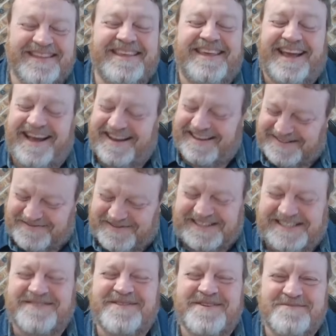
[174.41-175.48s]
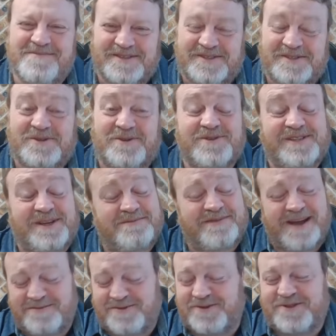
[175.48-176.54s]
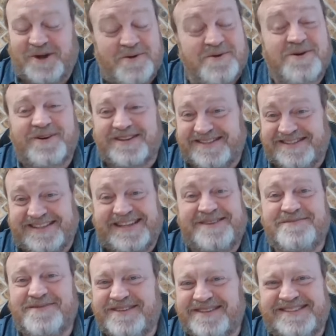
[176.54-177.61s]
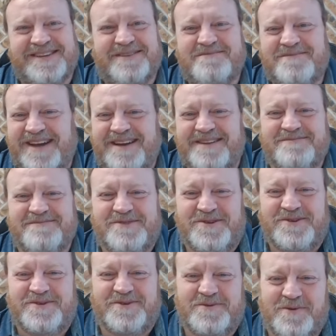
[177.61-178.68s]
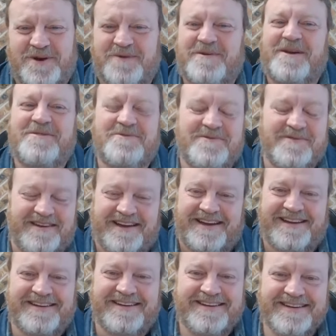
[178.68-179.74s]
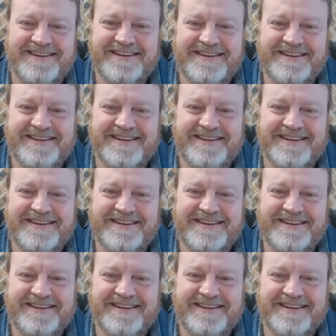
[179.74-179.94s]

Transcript: Yeah, especially if you're a business owner. Sometimes you don't go to sleep. Sometimes you work right through the night.